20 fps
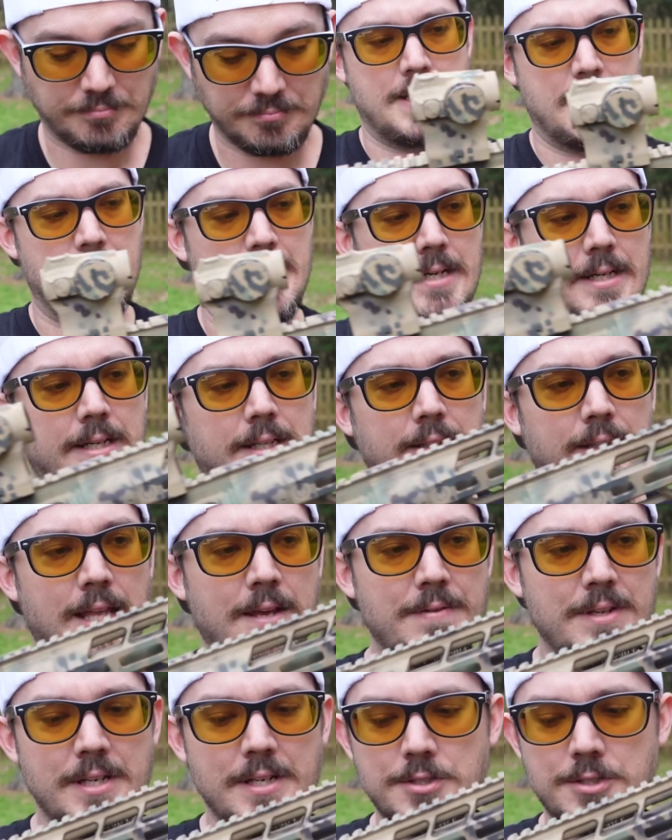
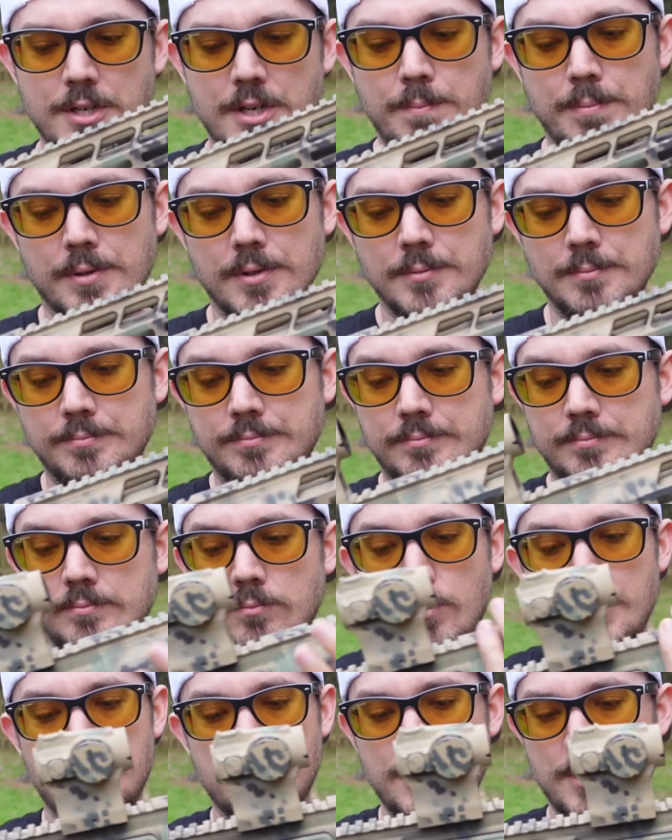11-inch upper
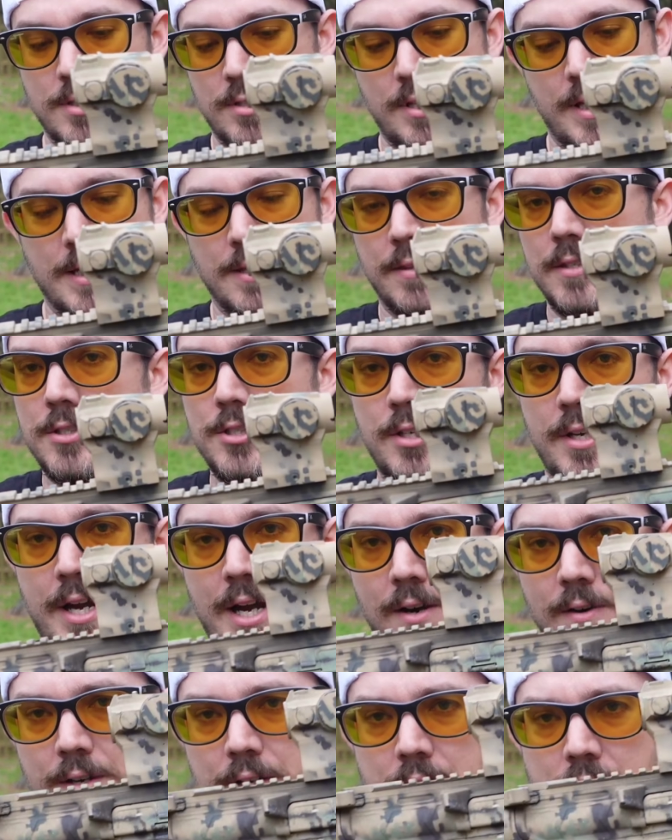with just like the
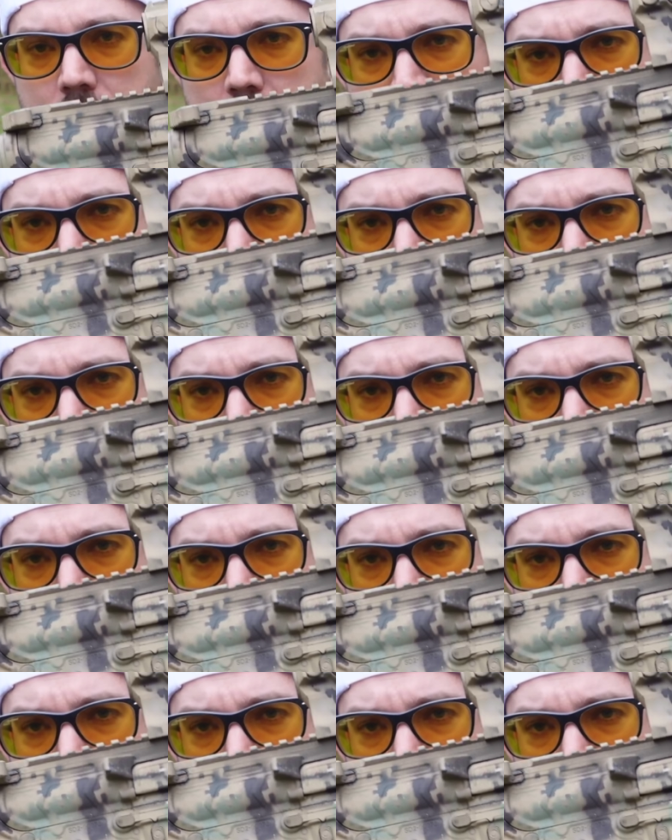generic